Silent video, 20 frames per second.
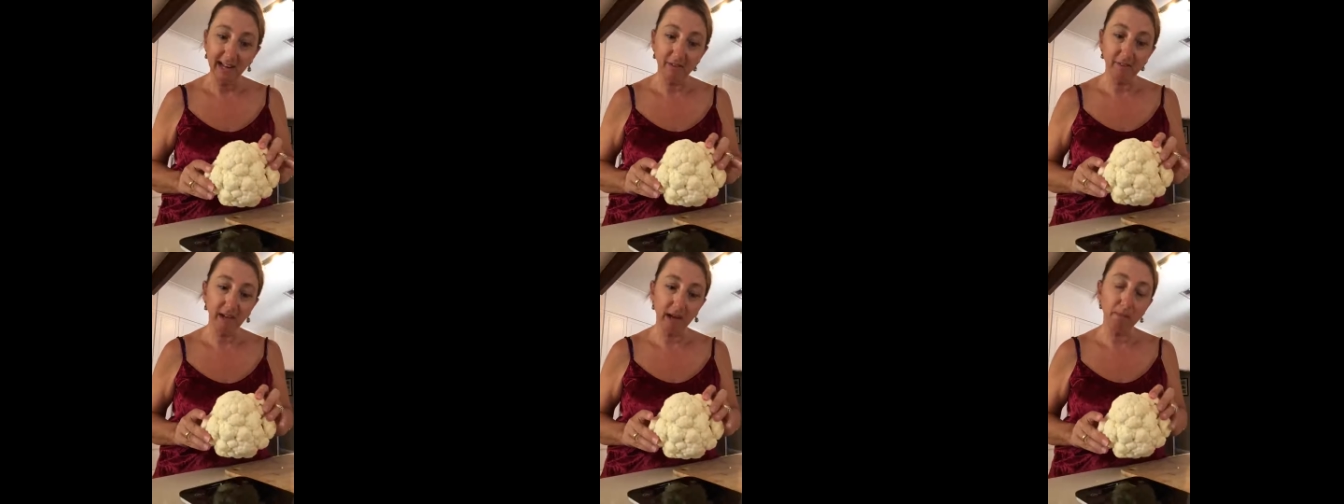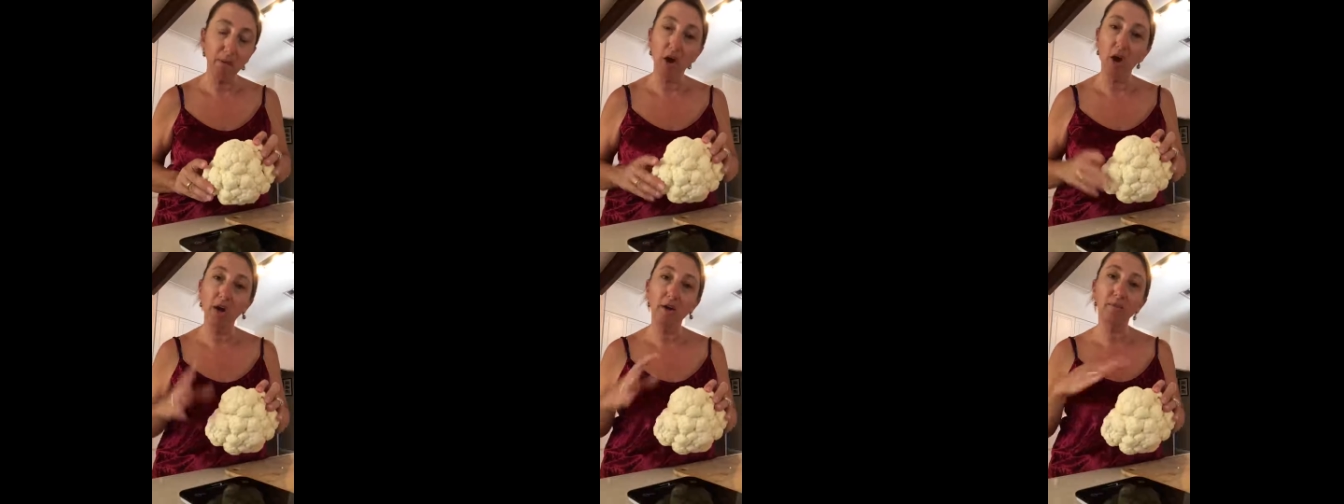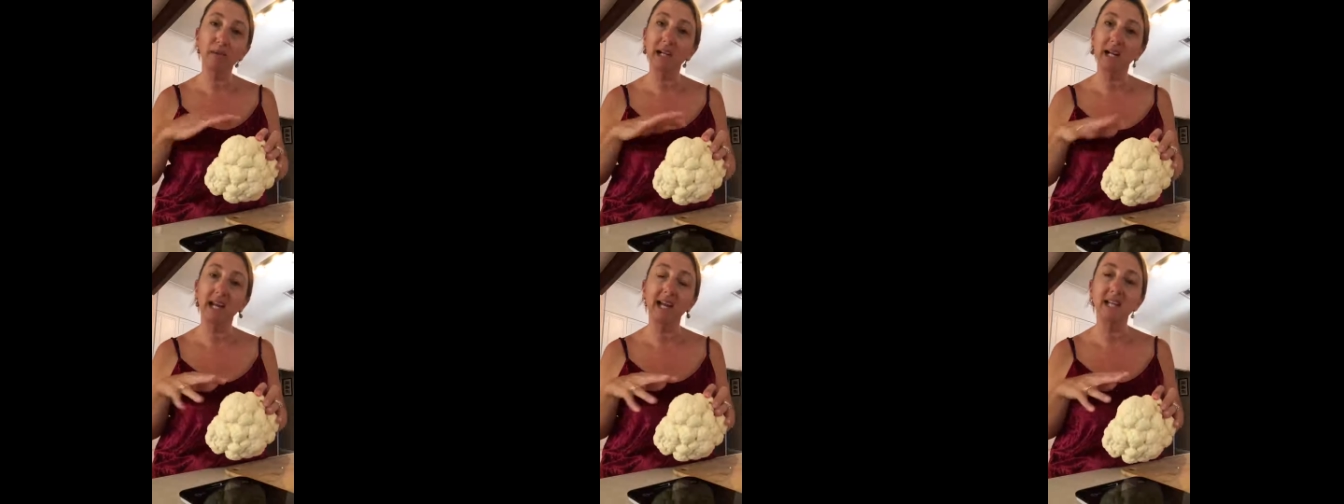Now I've come
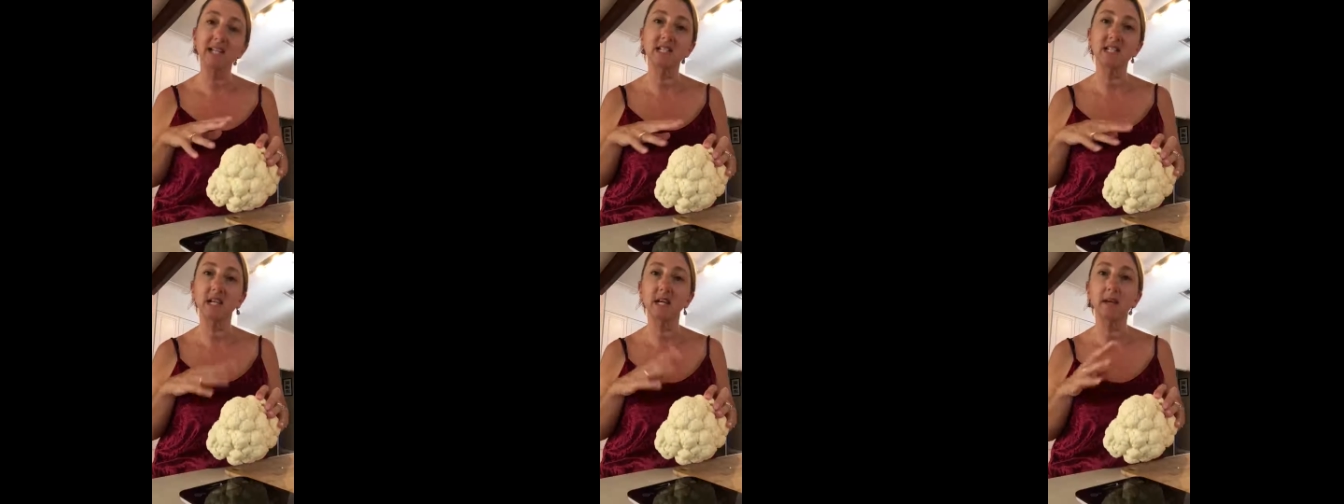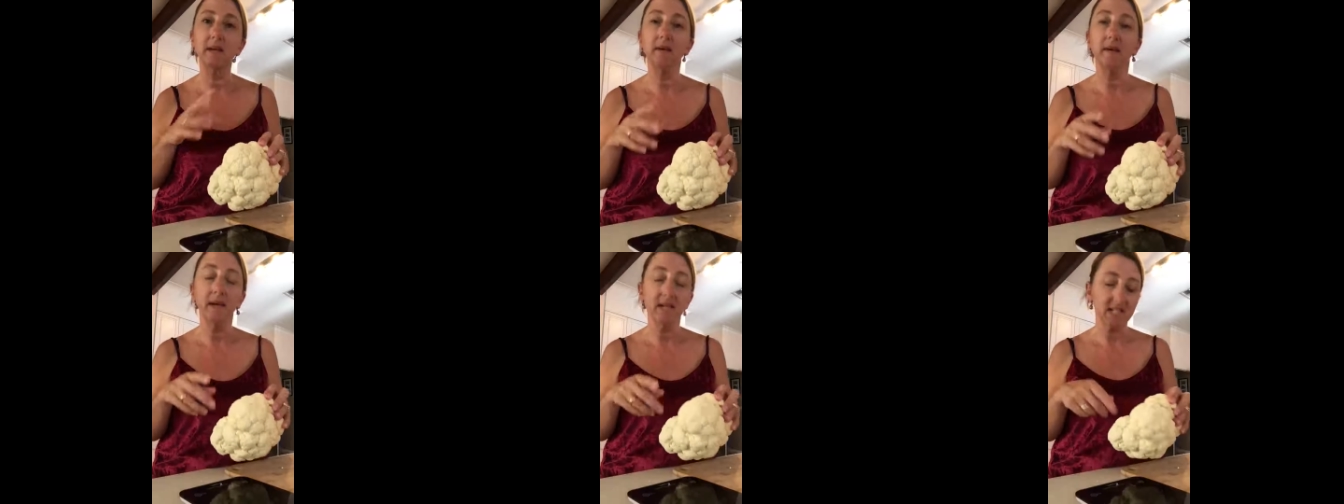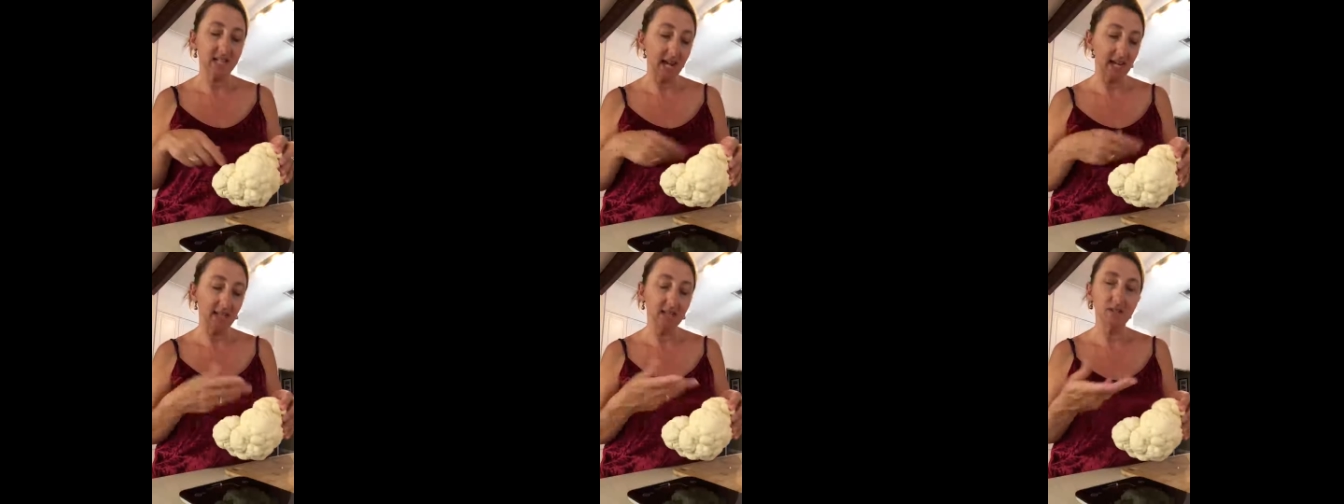home, cleaned it,
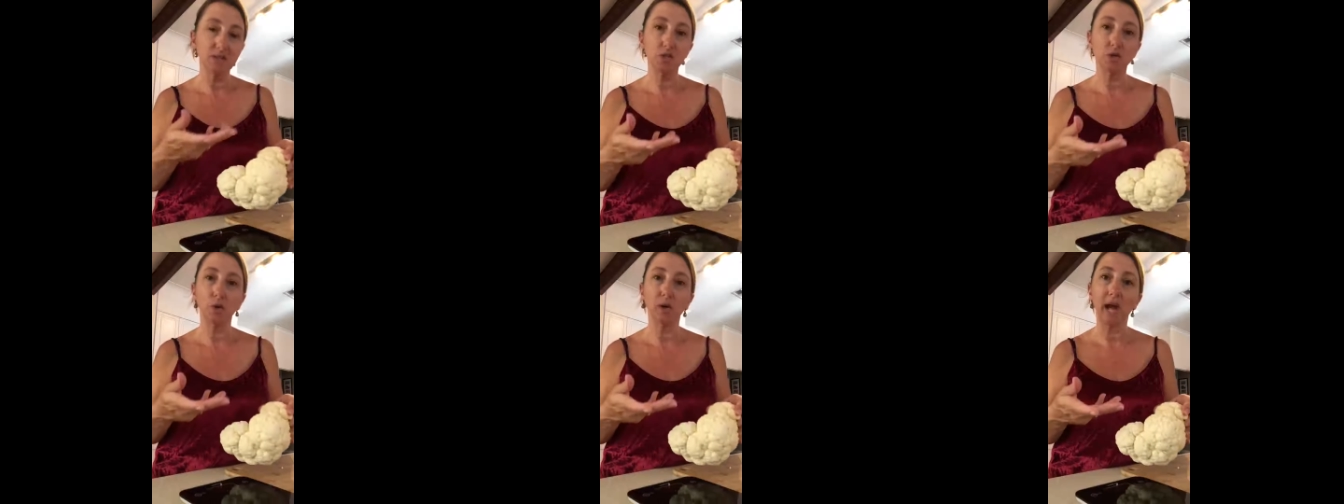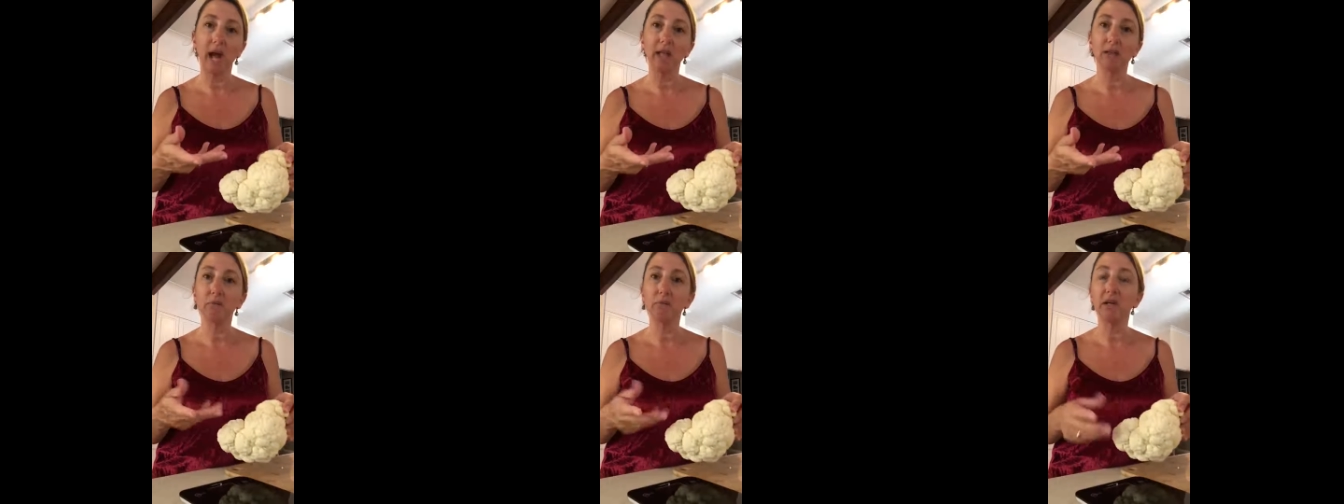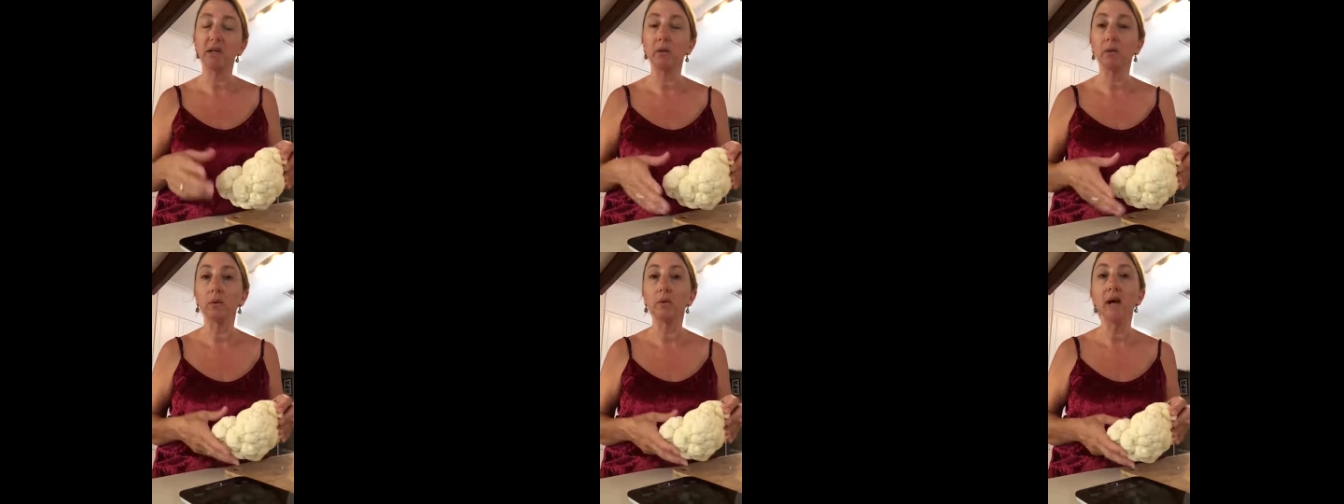taken the stalk out the
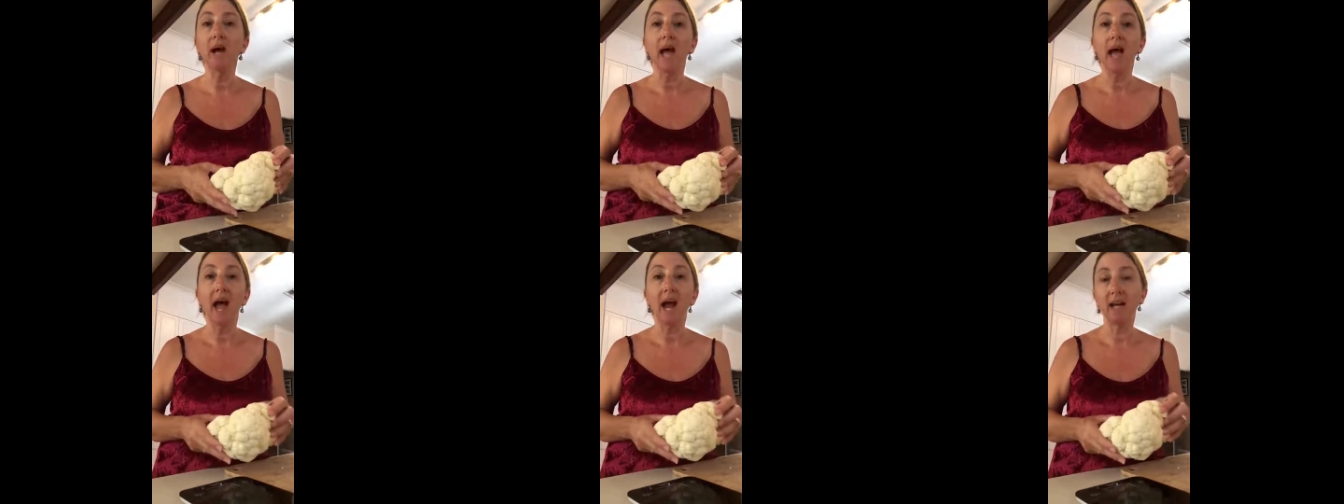middle,